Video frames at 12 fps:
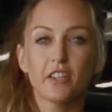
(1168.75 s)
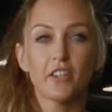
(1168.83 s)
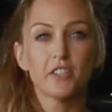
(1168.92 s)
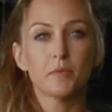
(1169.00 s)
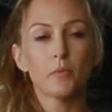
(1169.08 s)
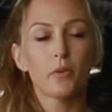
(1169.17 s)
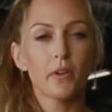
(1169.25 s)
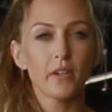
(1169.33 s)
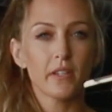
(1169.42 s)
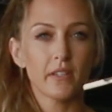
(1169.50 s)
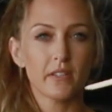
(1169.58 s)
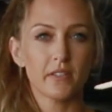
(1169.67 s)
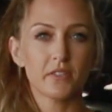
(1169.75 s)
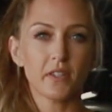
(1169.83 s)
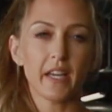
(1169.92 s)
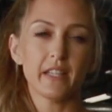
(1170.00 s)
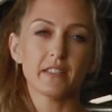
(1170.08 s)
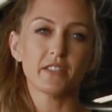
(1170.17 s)
the glutes more,
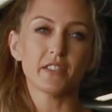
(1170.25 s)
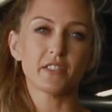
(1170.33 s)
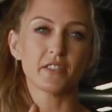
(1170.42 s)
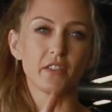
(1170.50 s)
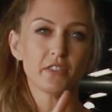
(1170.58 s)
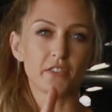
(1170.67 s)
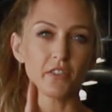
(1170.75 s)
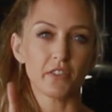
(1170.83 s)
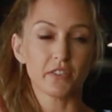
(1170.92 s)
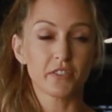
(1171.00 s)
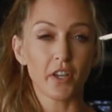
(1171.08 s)
try and just tilt your